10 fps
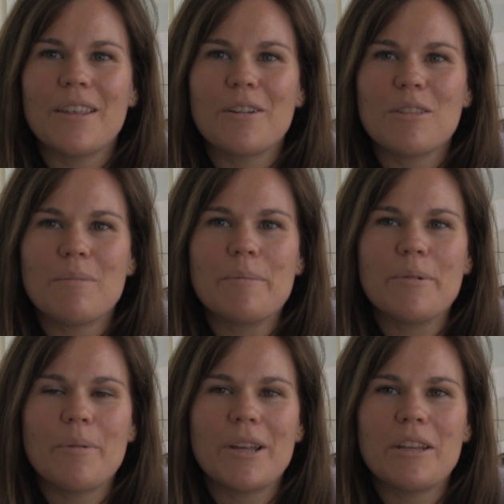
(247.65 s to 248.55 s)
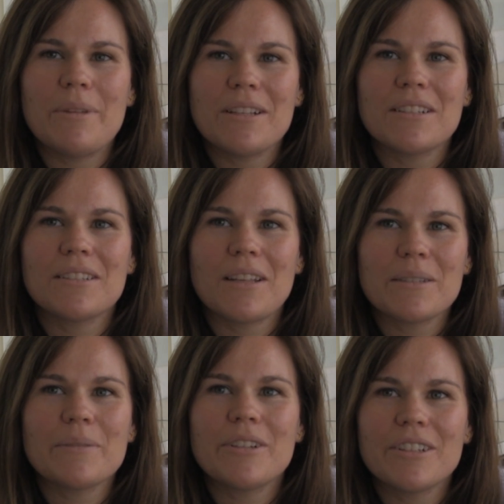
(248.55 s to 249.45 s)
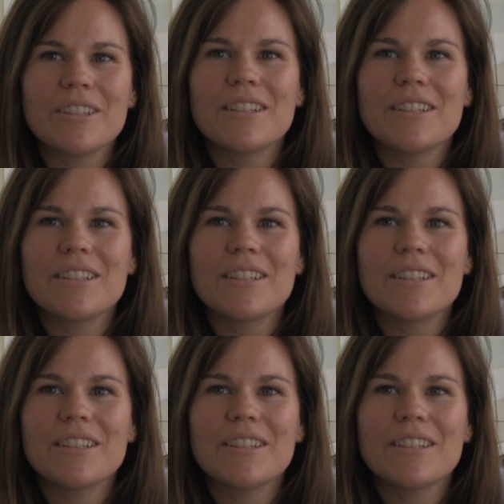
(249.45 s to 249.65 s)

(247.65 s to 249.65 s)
I think are the people who wind up being successful